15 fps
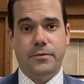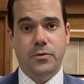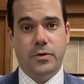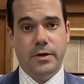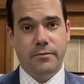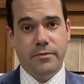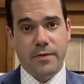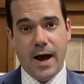you
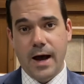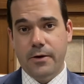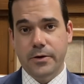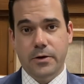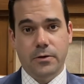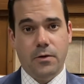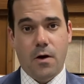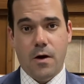could file
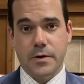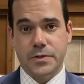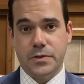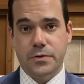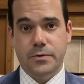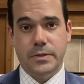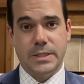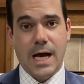your
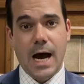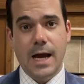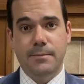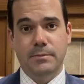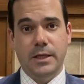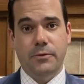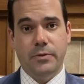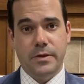lawsuit
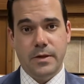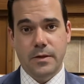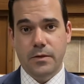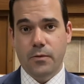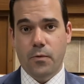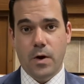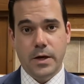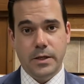timely within
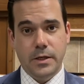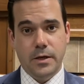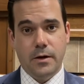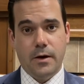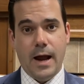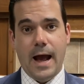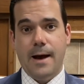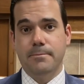the 1
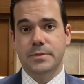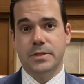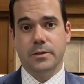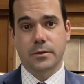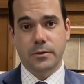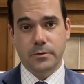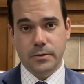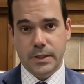year,
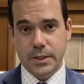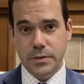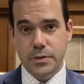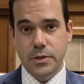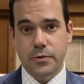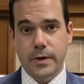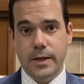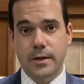absolutely
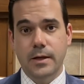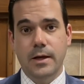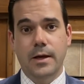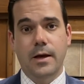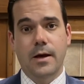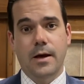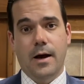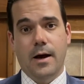do it.
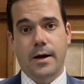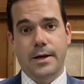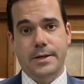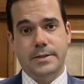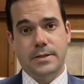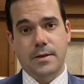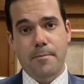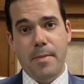
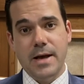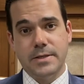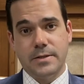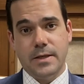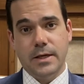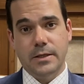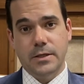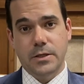It's the best
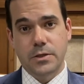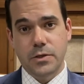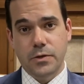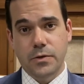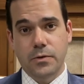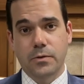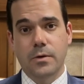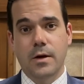thing to
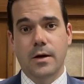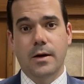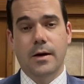do.